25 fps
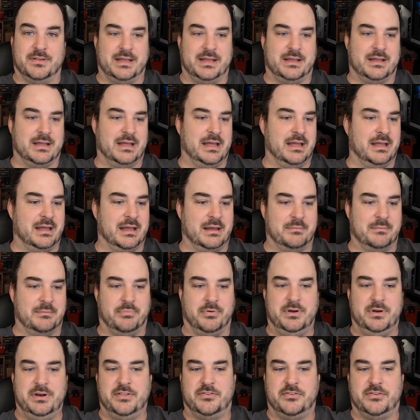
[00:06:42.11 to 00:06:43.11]
Like I
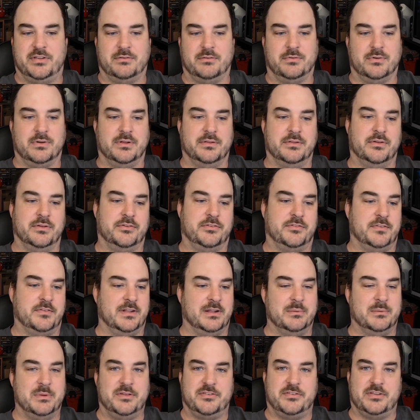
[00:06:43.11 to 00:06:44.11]
printed several of those
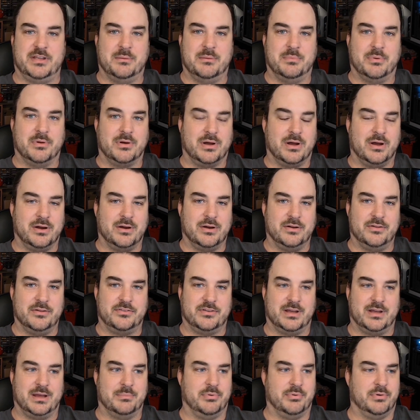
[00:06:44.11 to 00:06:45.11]
filament sample
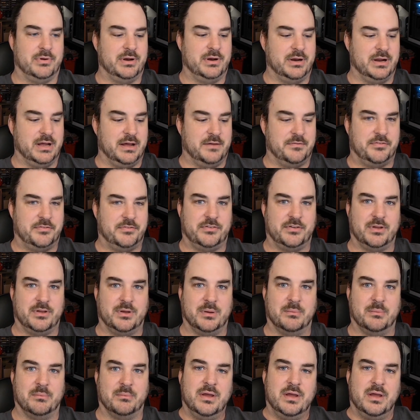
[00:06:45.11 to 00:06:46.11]
cards. I printed off some